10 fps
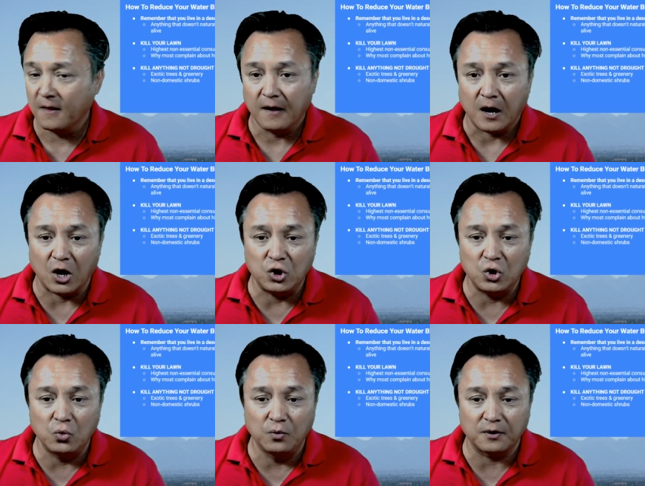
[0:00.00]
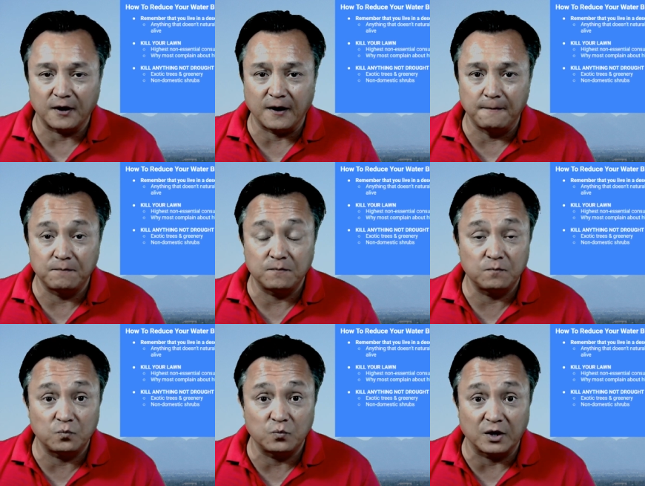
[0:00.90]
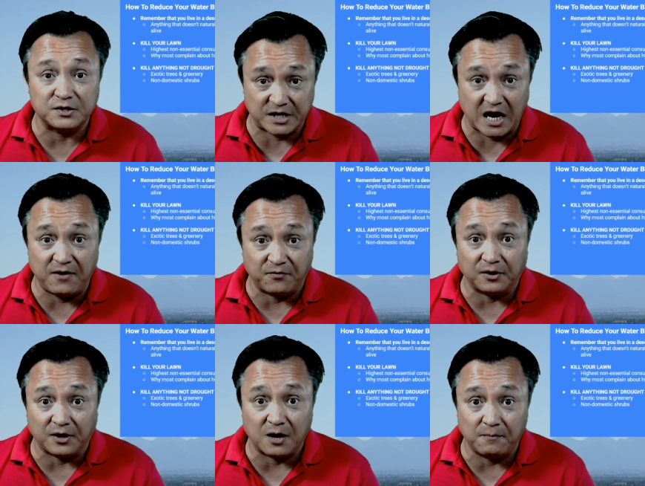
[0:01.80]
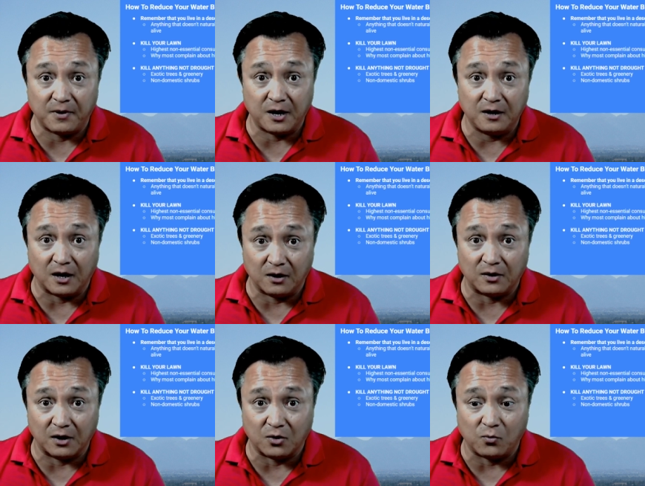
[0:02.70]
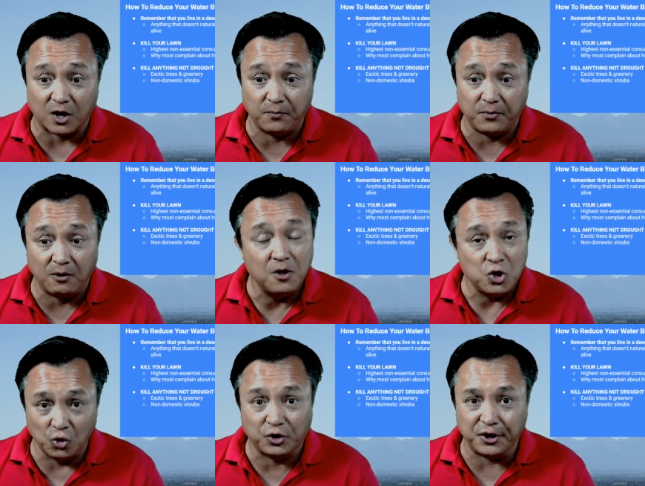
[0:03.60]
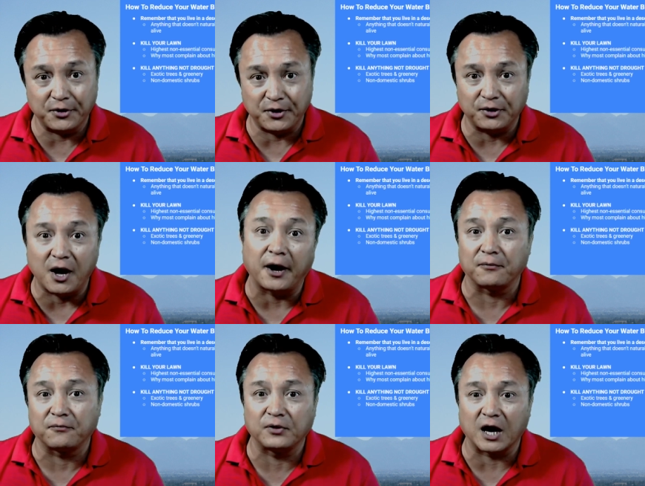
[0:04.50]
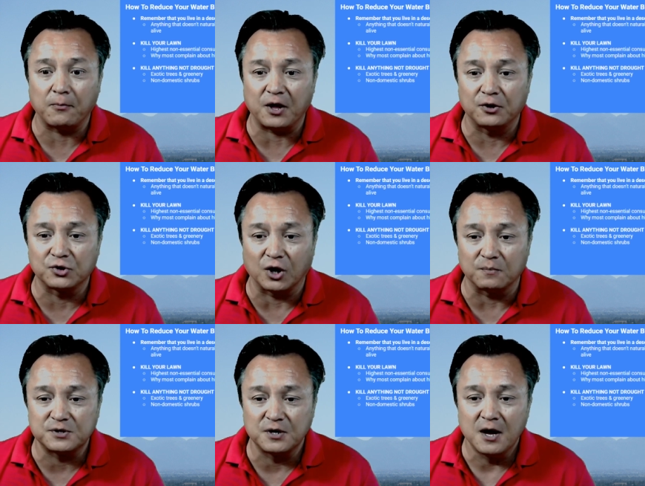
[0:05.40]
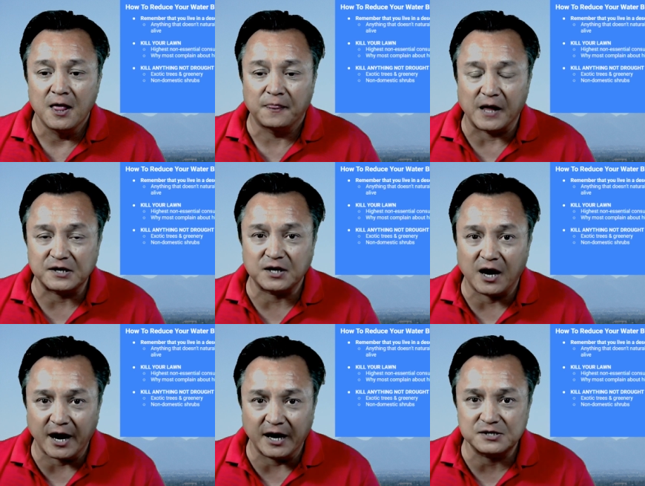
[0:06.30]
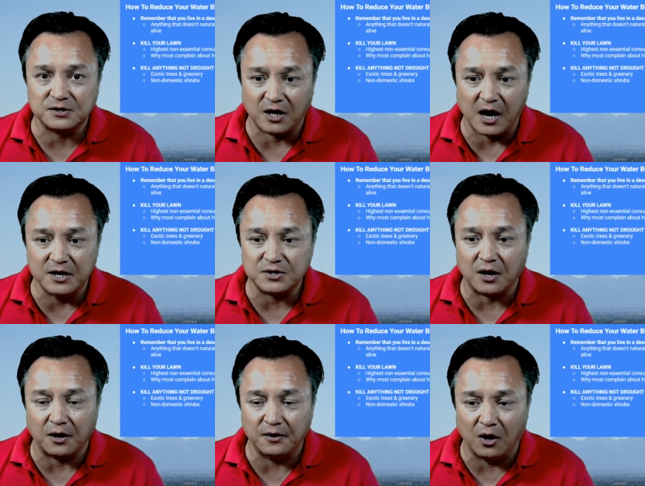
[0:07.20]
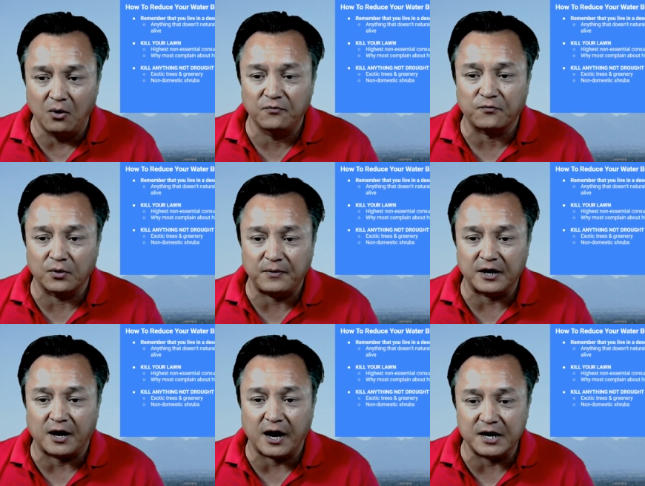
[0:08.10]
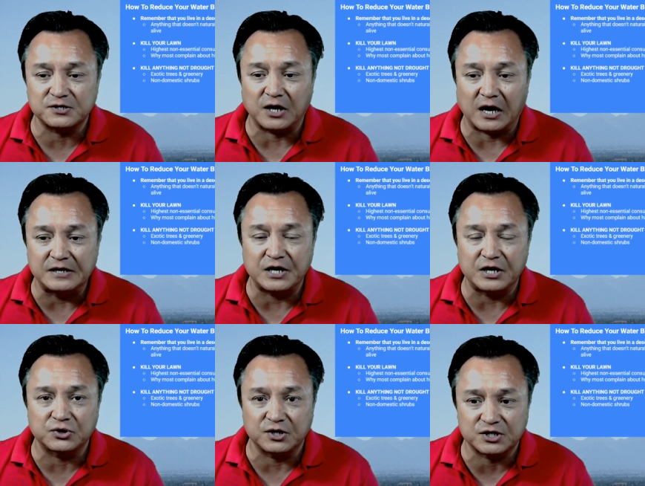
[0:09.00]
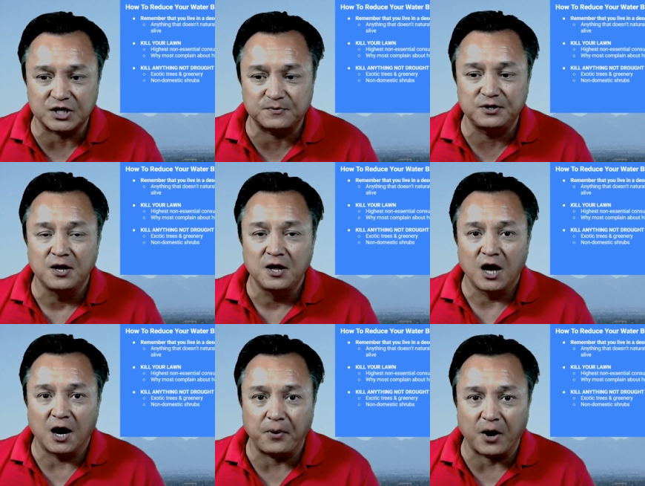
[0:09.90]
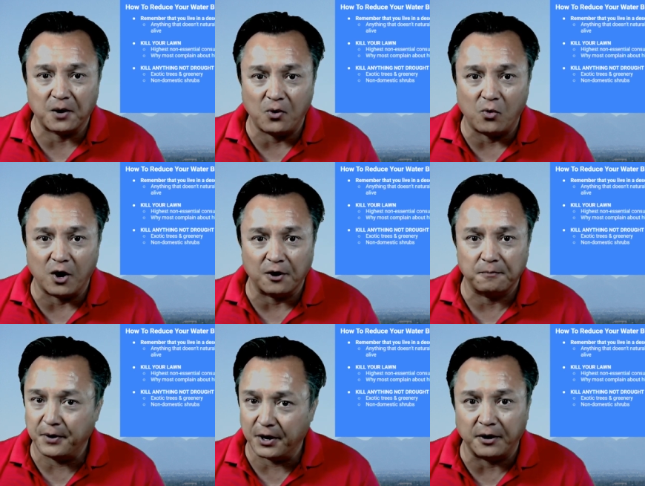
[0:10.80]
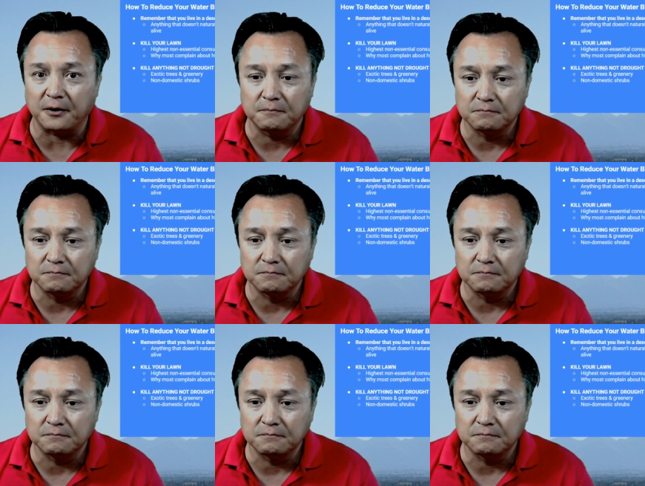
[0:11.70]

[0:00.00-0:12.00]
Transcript: how you um, save a lot of money, uh, all your water bill, you kill your lawn, for lack of better terms. That's the highest, lawns are known for the highest non-essential consumption of potable water, period.